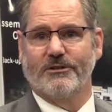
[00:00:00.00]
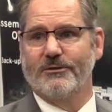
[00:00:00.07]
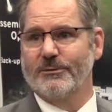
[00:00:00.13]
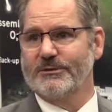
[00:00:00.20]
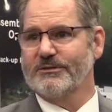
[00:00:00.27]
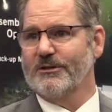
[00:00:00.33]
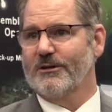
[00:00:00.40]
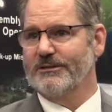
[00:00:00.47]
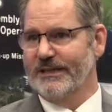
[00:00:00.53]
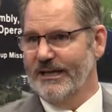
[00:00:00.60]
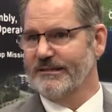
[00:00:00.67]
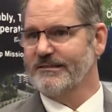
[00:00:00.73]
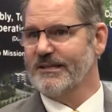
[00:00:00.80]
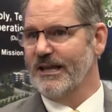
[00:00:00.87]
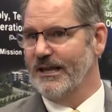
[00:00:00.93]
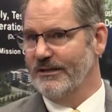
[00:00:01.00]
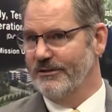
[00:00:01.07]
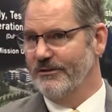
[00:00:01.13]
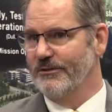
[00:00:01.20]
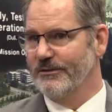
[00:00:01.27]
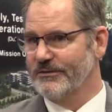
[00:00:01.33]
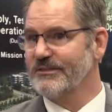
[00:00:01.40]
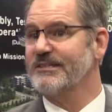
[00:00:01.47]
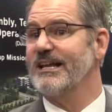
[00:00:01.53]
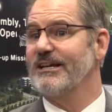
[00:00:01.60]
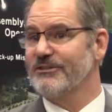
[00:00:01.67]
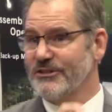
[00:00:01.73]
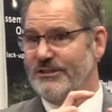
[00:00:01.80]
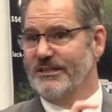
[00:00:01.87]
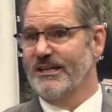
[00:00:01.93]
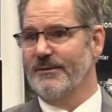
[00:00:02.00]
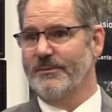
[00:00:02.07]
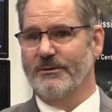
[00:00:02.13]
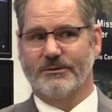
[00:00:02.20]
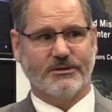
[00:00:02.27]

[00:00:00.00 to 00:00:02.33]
to do what's called SK, to do this station keeping,